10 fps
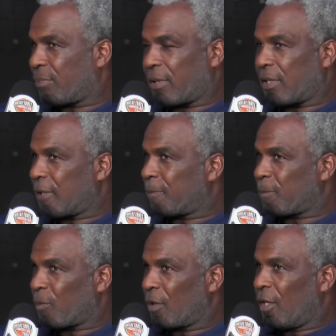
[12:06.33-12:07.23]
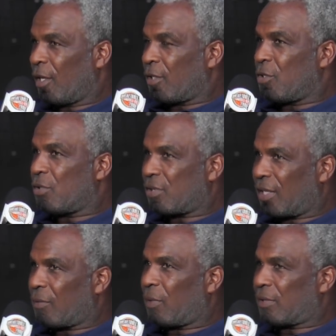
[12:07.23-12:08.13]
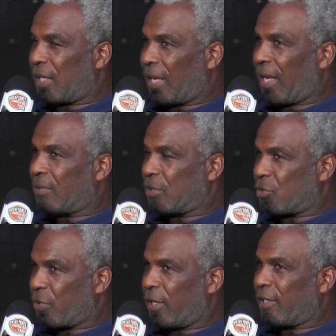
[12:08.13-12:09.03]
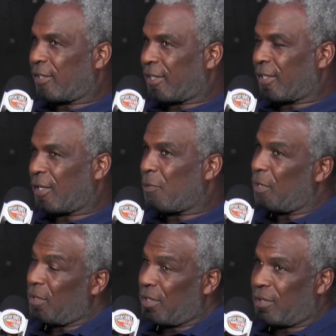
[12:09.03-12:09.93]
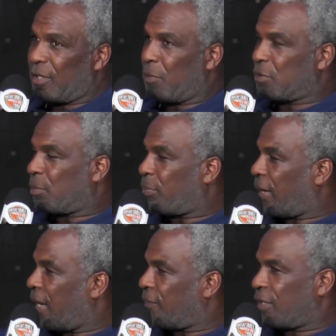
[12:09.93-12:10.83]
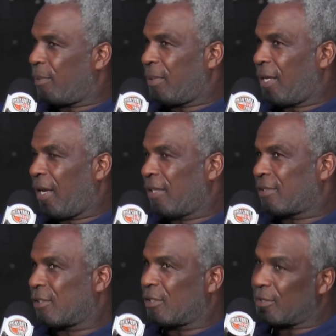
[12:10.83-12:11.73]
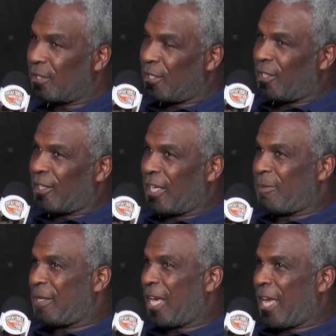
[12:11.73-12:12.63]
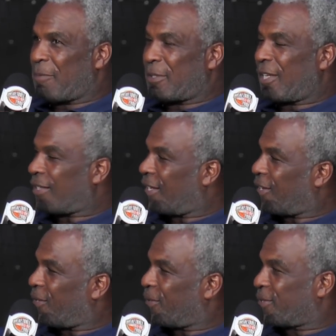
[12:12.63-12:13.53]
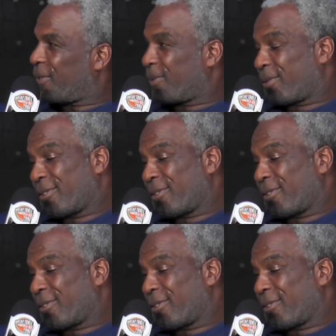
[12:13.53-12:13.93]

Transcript: But you see once they got on the trail, and it was a brand for the NBA, so NBA protect their goal too.